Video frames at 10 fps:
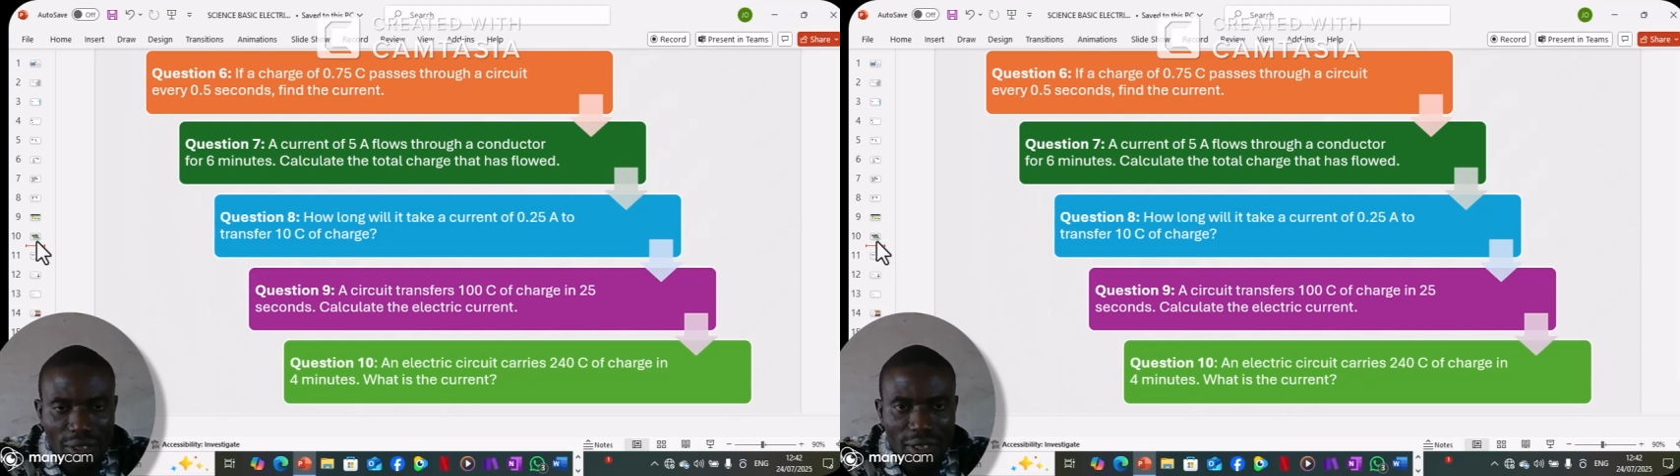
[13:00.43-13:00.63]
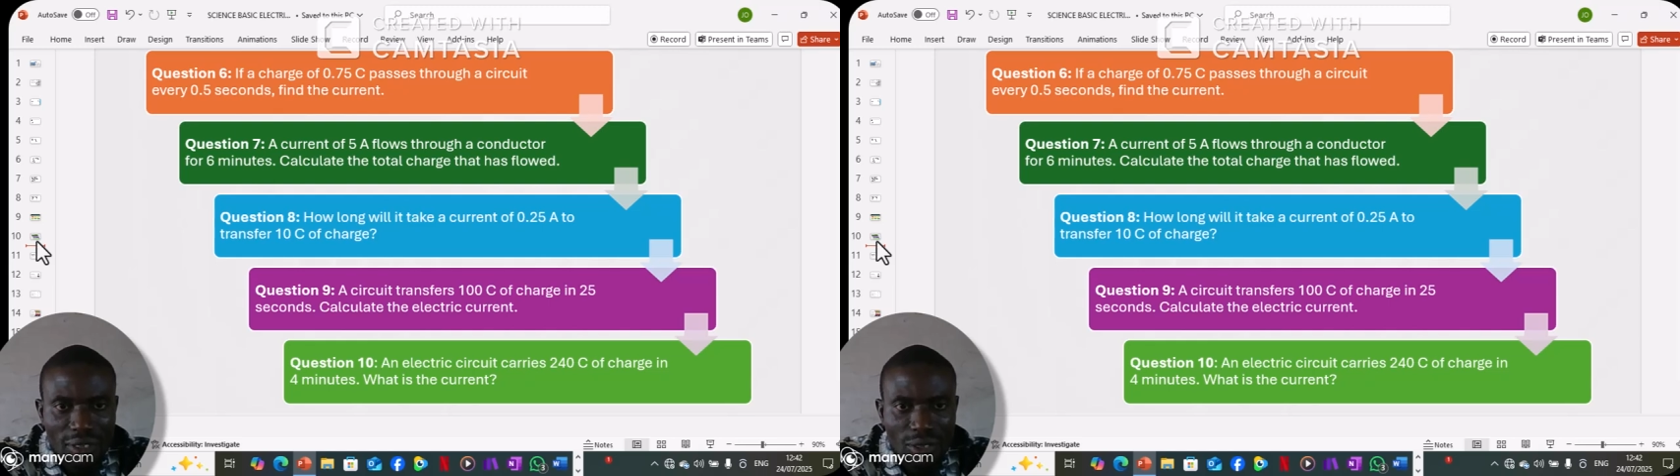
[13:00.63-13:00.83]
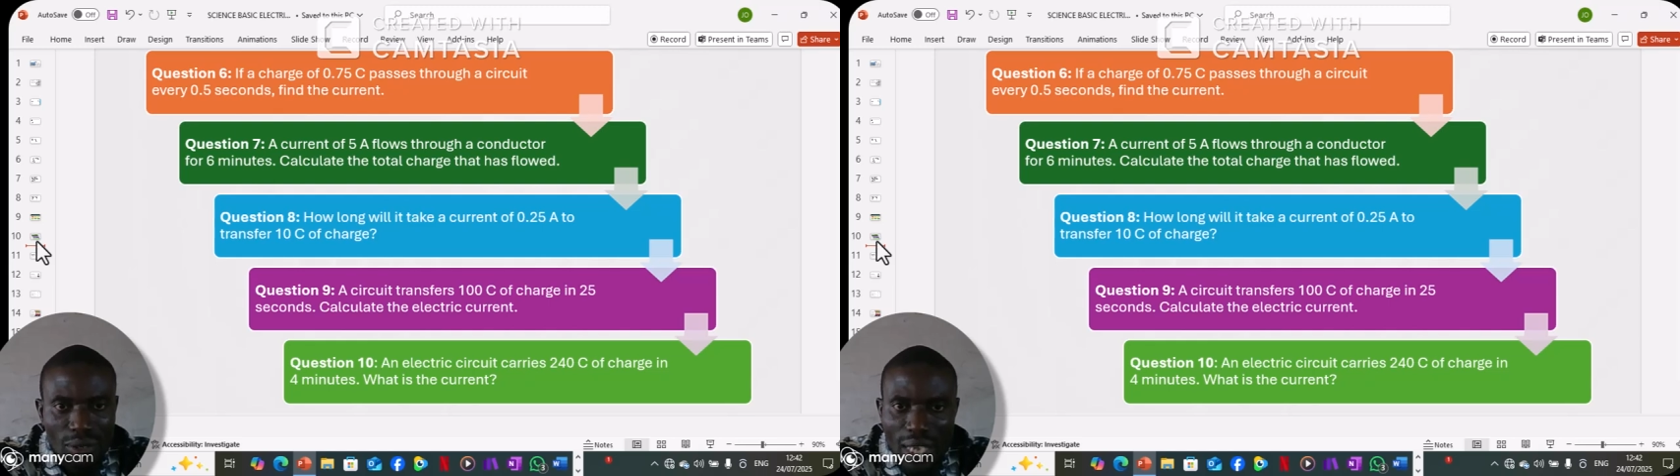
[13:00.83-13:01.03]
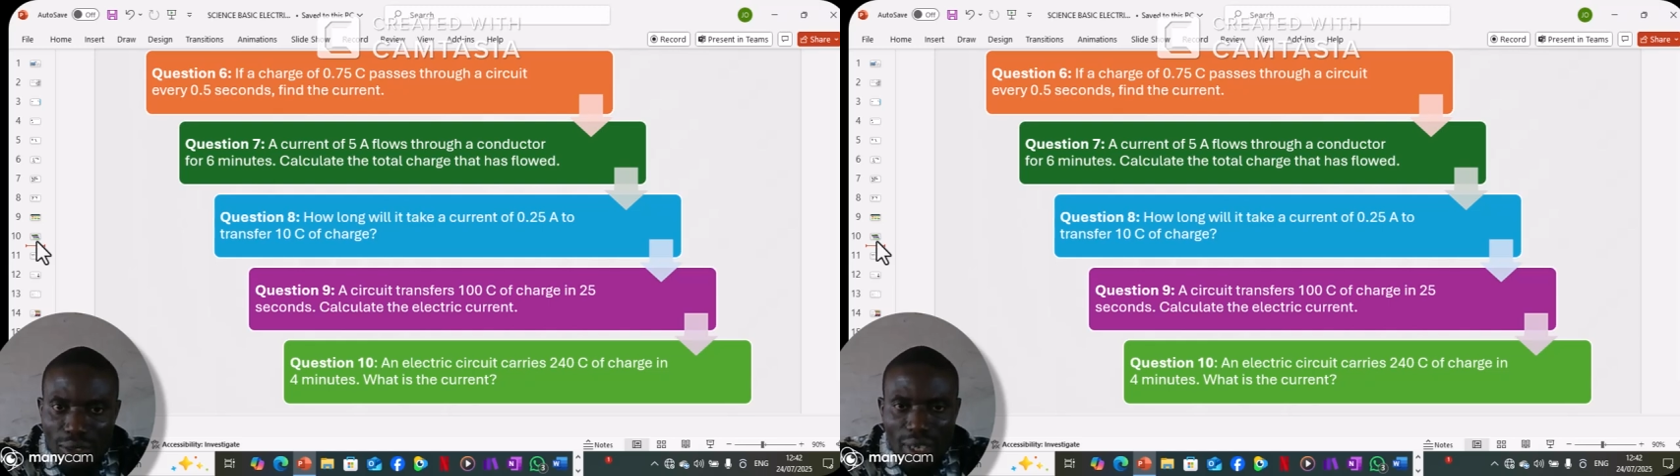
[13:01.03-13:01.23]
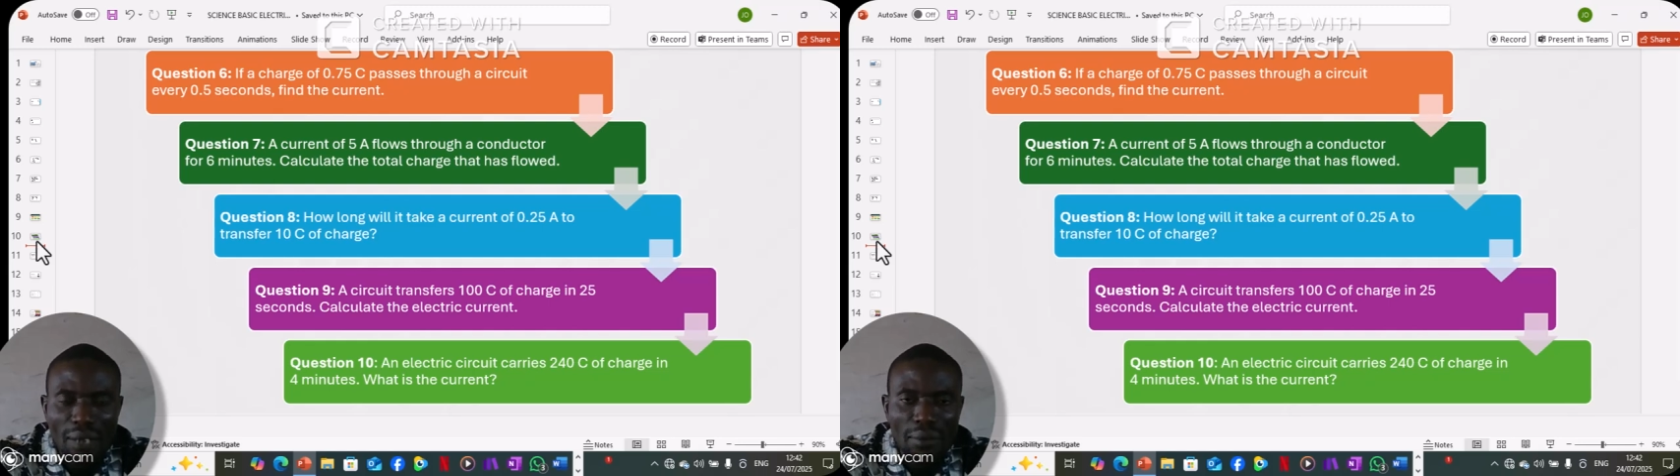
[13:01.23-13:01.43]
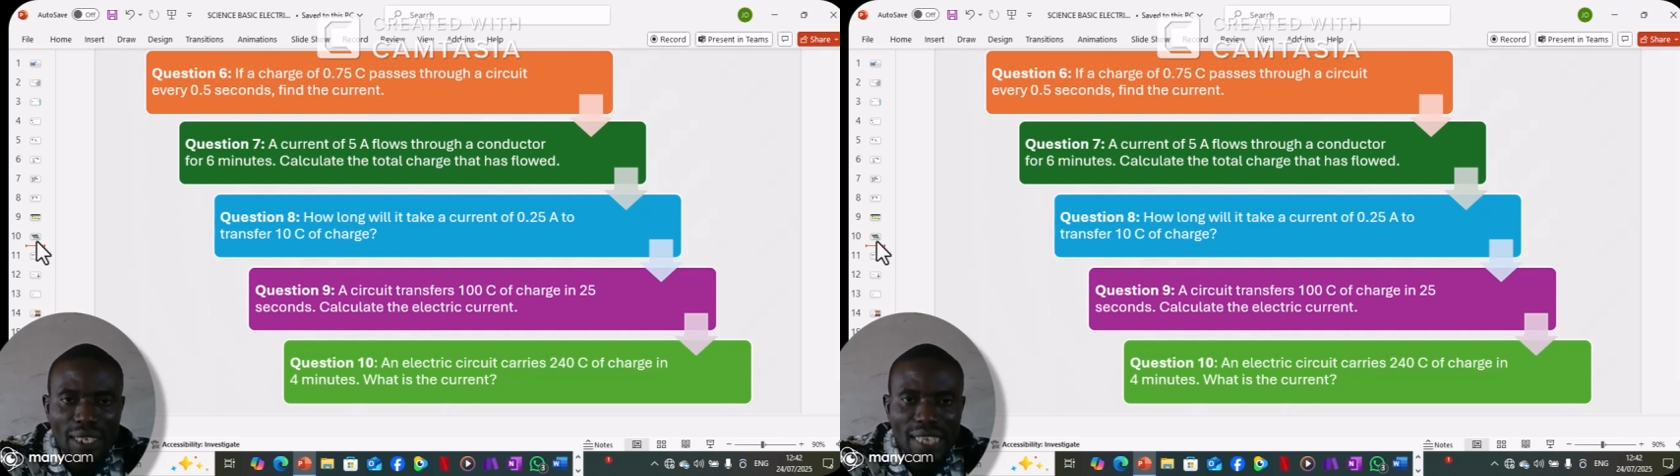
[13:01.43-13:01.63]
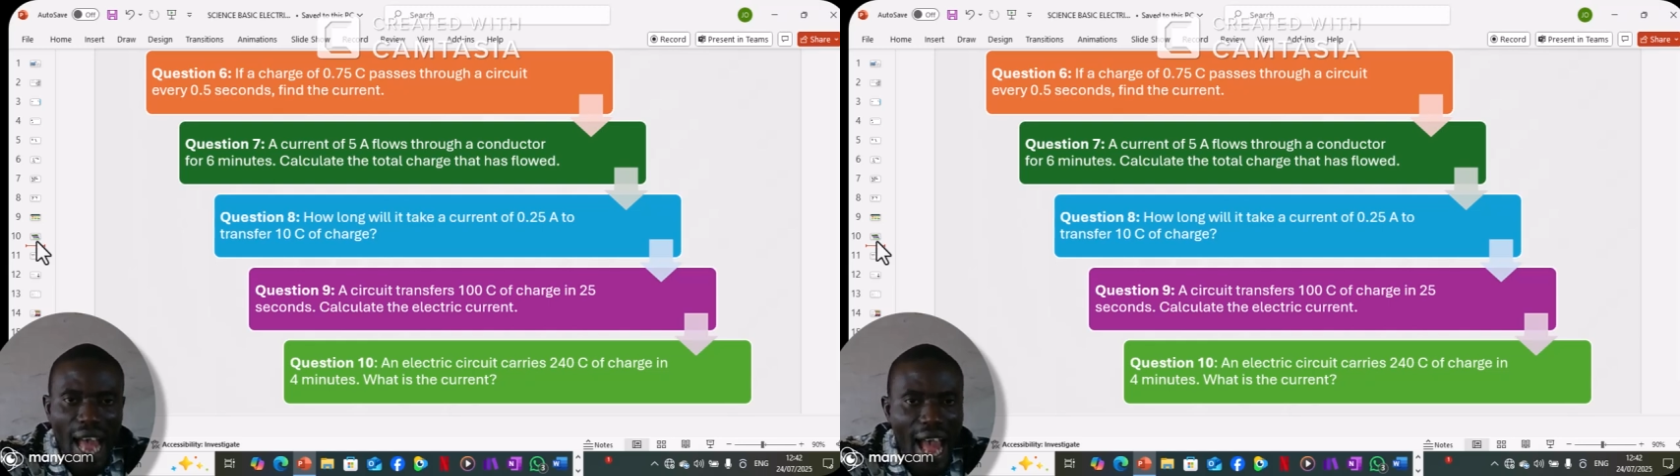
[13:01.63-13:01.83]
So you have to calculate I,